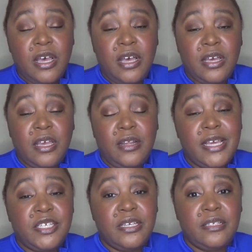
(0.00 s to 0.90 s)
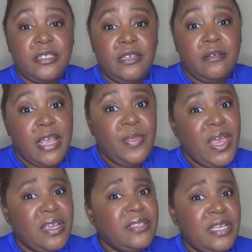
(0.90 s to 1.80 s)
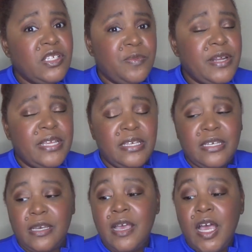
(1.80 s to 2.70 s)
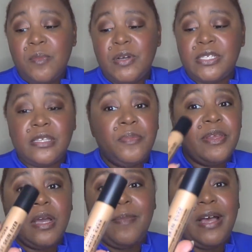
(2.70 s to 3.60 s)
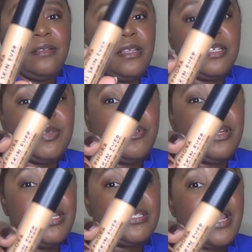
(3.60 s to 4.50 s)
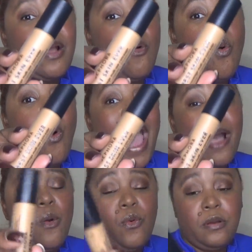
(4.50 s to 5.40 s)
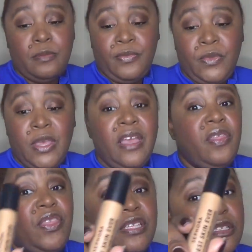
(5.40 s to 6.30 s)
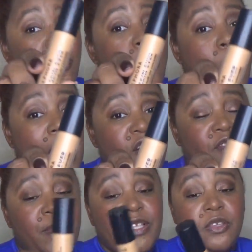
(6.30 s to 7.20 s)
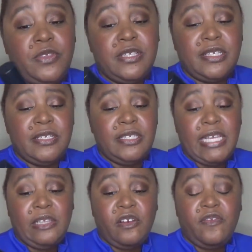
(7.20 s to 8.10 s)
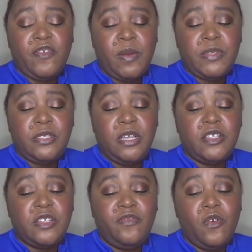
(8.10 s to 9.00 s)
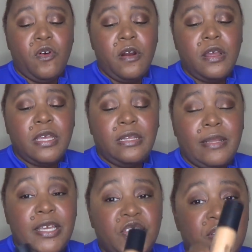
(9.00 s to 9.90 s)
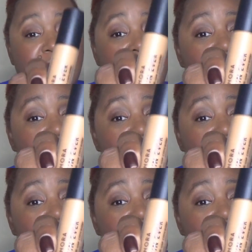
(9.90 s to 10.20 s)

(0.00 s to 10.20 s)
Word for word: uh, collection concealer. And that concealer is pretty good. But something about this one, it's like, wow. This is a wow for me. So this concealer from the Sephora collection,